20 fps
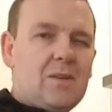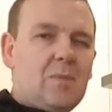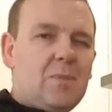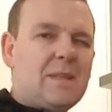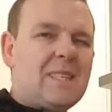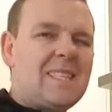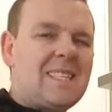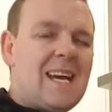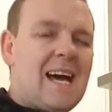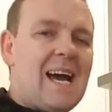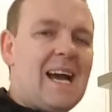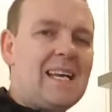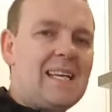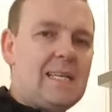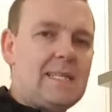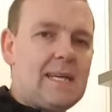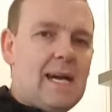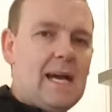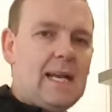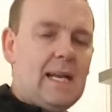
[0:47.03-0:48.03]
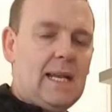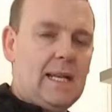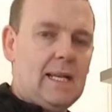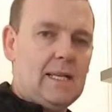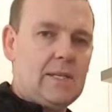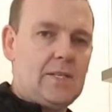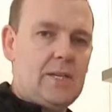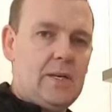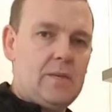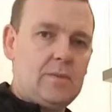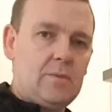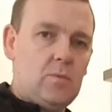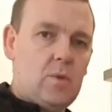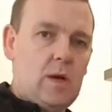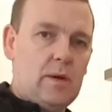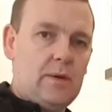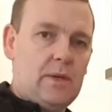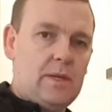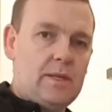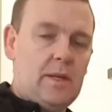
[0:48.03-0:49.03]
a couple of tiny little issues, and
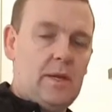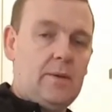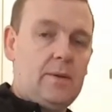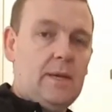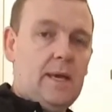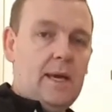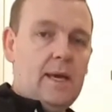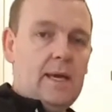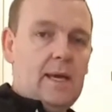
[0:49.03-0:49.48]
what I'm going to do